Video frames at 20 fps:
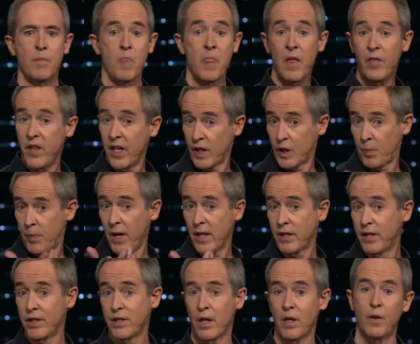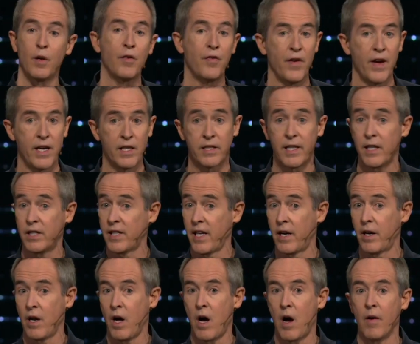And the expressions on their face, they said
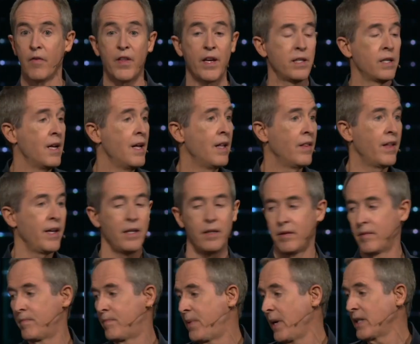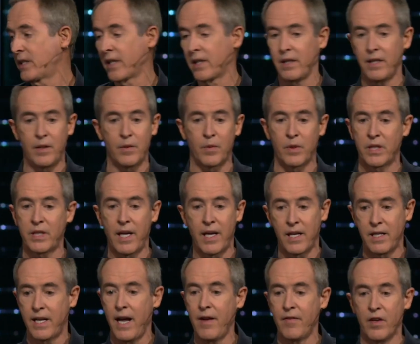it all. They basically were
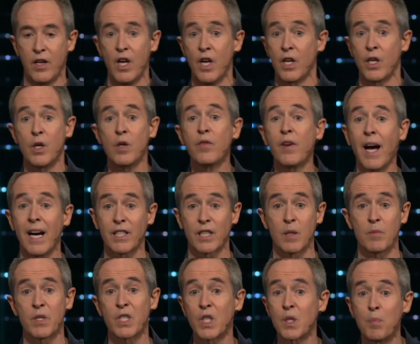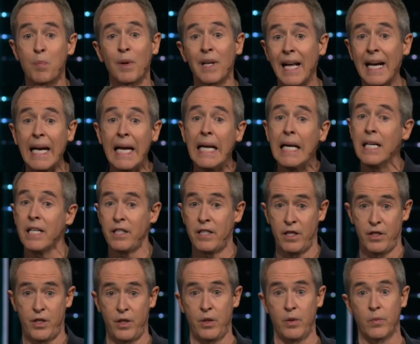saying, David, you've got some splaining to
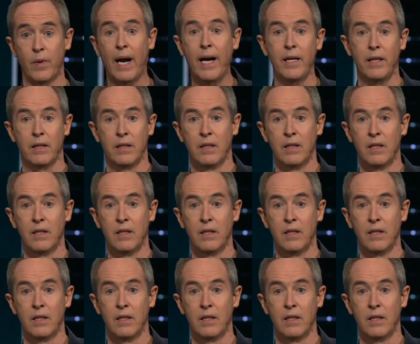do, right?